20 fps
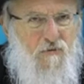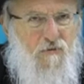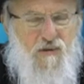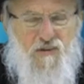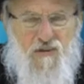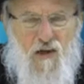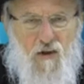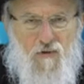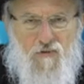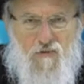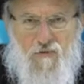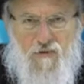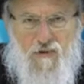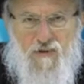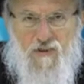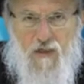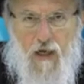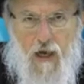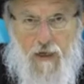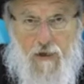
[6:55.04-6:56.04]
result or
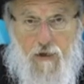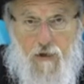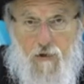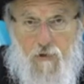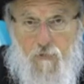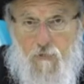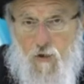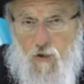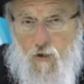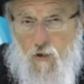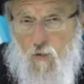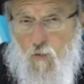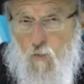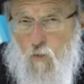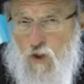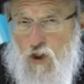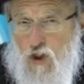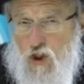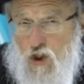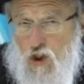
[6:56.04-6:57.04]
insight,
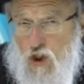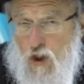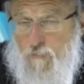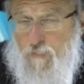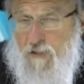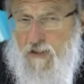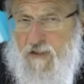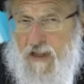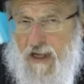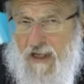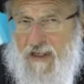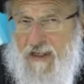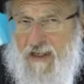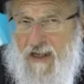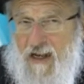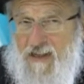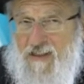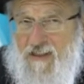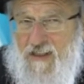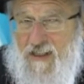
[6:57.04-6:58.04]
which should be taken
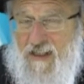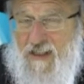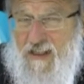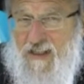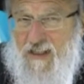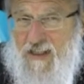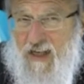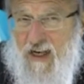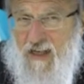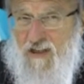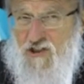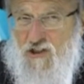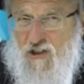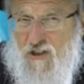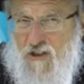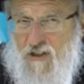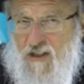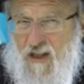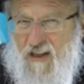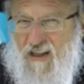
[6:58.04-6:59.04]
as an
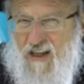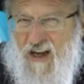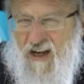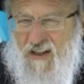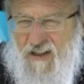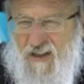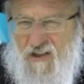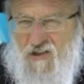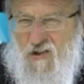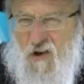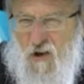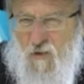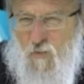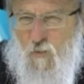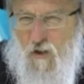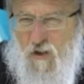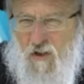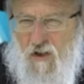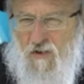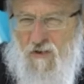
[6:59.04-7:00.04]
indication that the ideas aren't
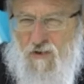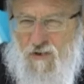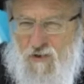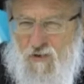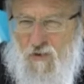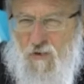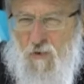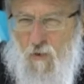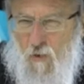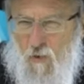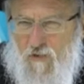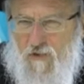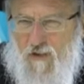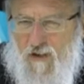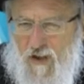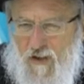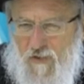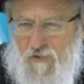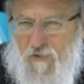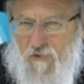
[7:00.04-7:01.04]
well understood
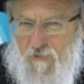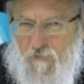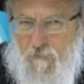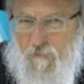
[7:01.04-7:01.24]
altogether.